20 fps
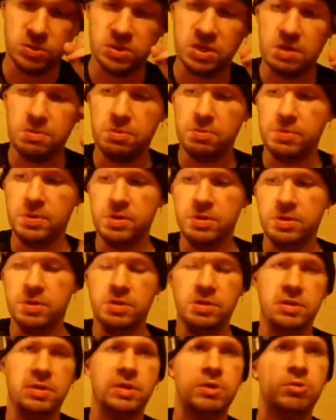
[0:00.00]
supplement and
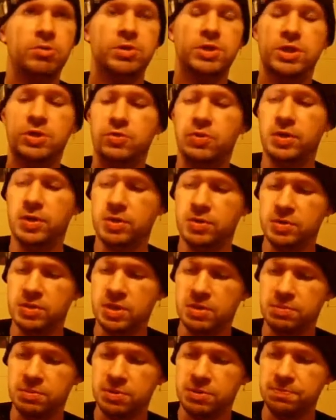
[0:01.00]
an energy drink or
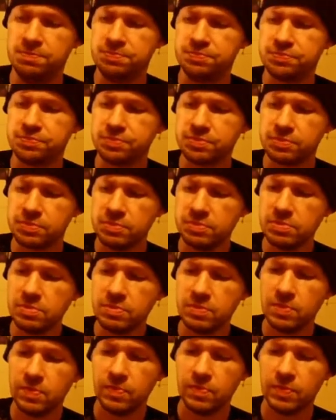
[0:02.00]
something.
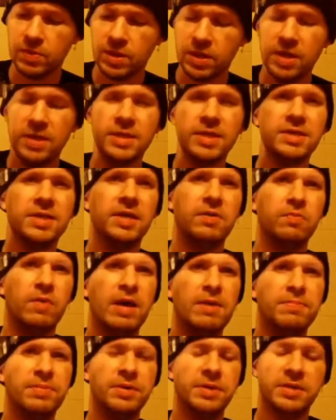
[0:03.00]
Kind of tastes like
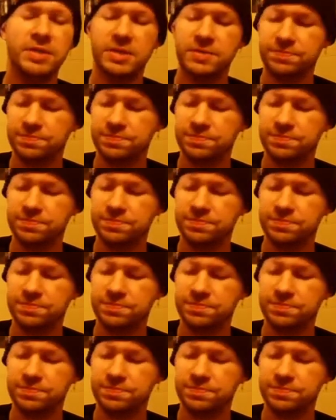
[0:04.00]
rat piss.